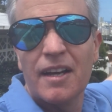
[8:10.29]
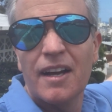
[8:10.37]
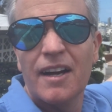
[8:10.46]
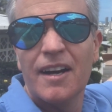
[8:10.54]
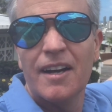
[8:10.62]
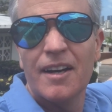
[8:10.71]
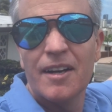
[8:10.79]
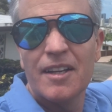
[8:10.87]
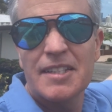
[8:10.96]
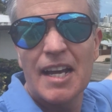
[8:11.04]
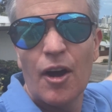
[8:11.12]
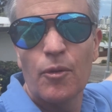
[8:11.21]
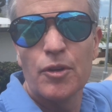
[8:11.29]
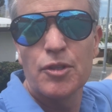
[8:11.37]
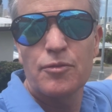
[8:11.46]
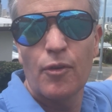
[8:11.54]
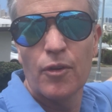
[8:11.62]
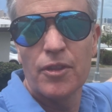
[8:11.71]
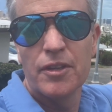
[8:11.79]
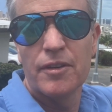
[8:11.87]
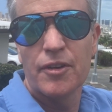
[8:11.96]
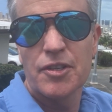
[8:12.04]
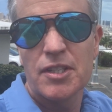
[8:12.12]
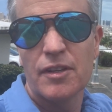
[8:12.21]
towers for the
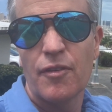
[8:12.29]
University of